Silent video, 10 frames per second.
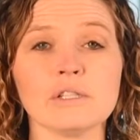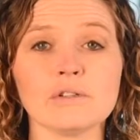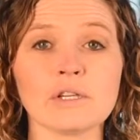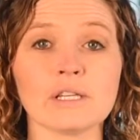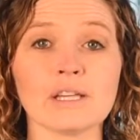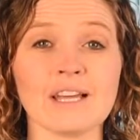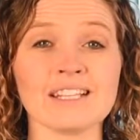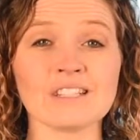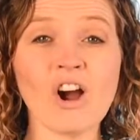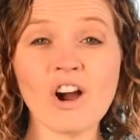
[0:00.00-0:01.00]

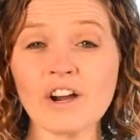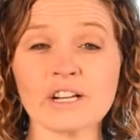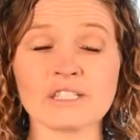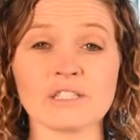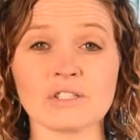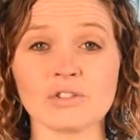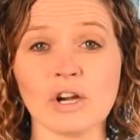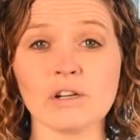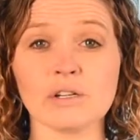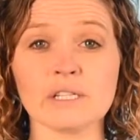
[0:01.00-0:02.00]
It's hard. It's a
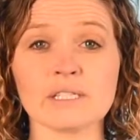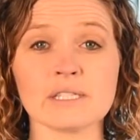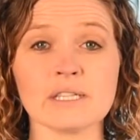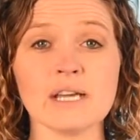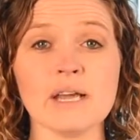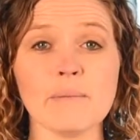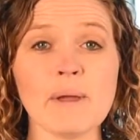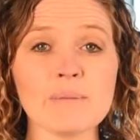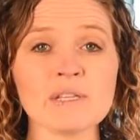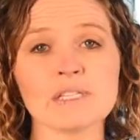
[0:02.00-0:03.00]
struggle. It's
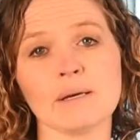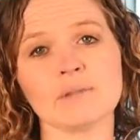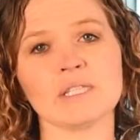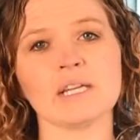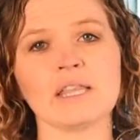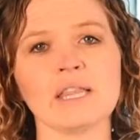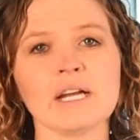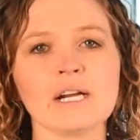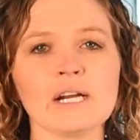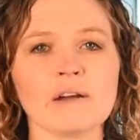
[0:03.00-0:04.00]
baby steps to get
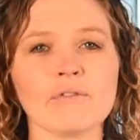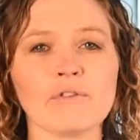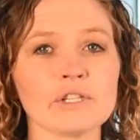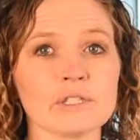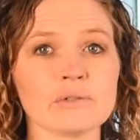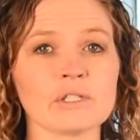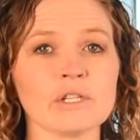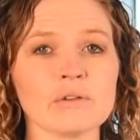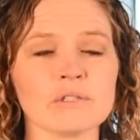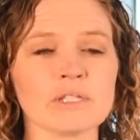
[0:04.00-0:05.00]
there. At first,
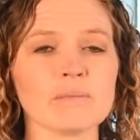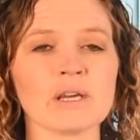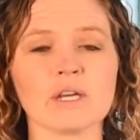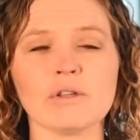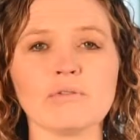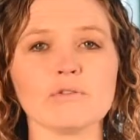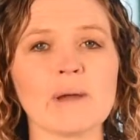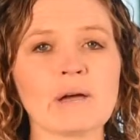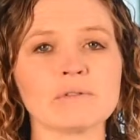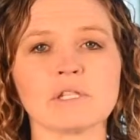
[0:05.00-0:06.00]
it seemed like a huge
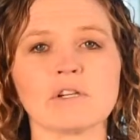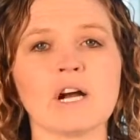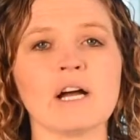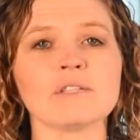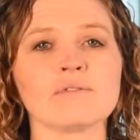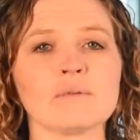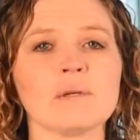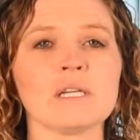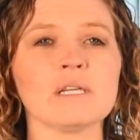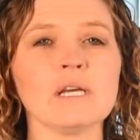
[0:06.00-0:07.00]
mountain to cross for
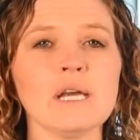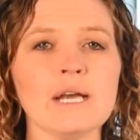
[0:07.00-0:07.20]
me.